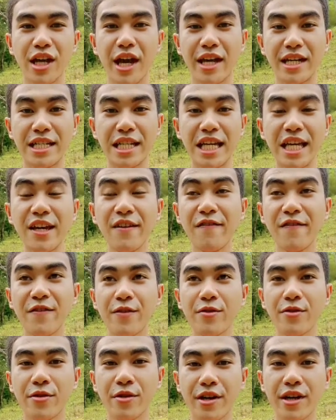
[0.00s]
And if
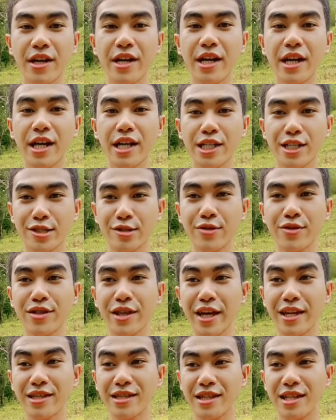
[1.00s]
your
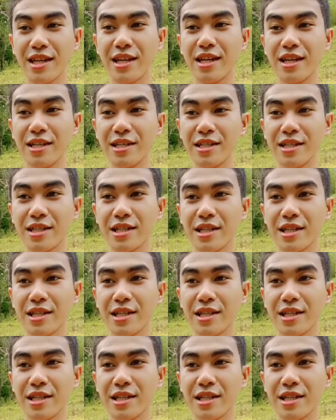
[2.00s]
student is